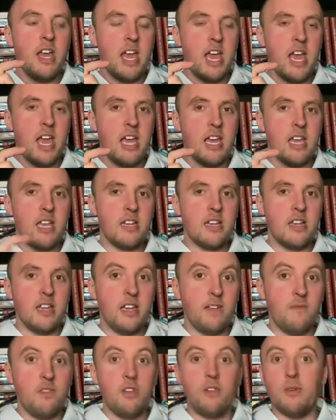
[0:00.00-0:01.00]
and
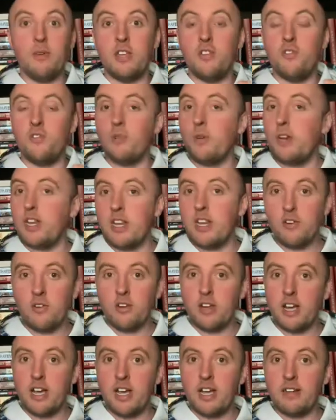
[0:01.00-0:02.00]
if you enjoyed it or
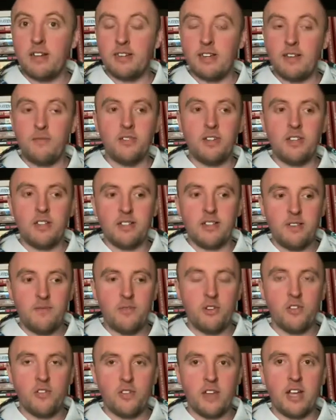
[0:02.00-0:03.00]
not. Definitely leave
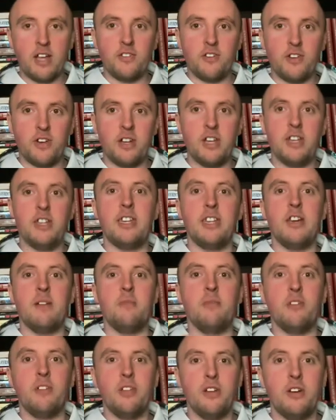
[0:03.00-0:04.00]
your thoughts on it down
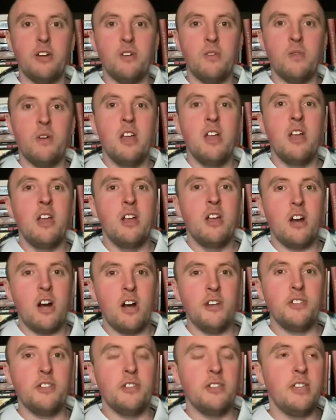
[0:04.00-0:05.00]
below.
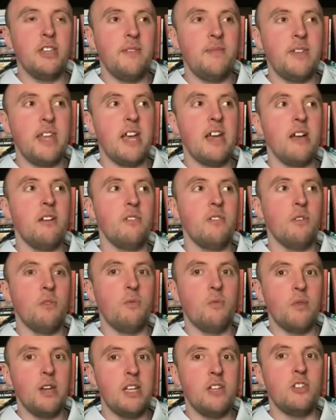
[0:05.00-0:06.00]
Also leave down
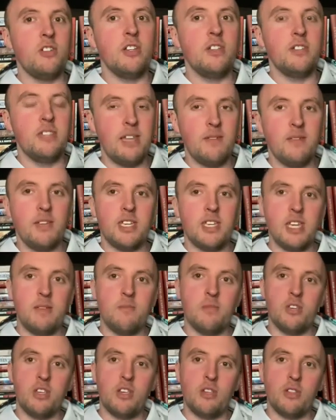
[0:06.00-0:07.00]
which Stephen King
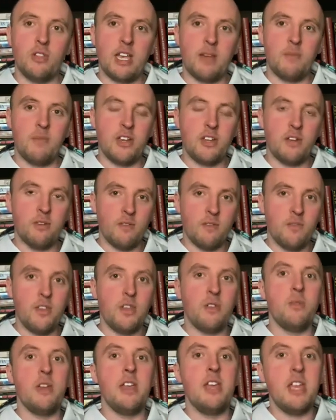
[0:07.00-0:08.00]
book you'd like me to
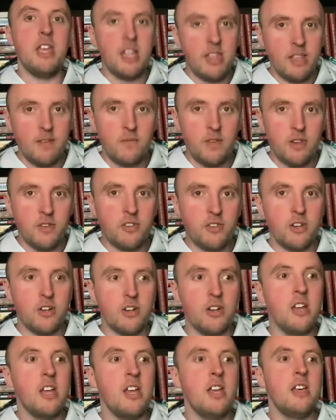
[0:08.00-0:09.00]
review in the
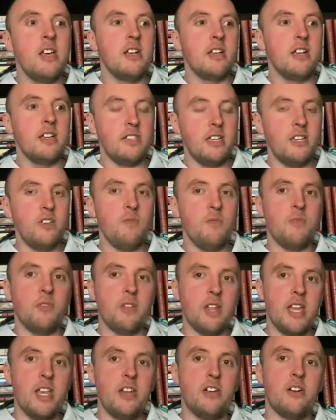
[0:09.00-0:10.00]
future, because I do
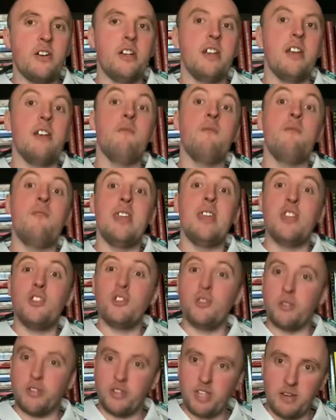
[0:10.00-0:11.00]
plan on
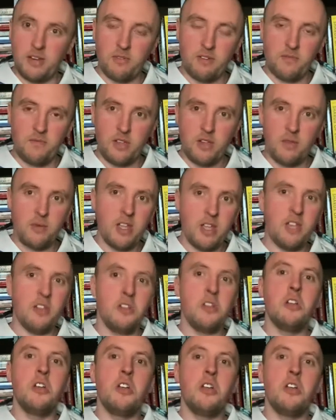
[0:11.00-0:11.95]
eventually reviewing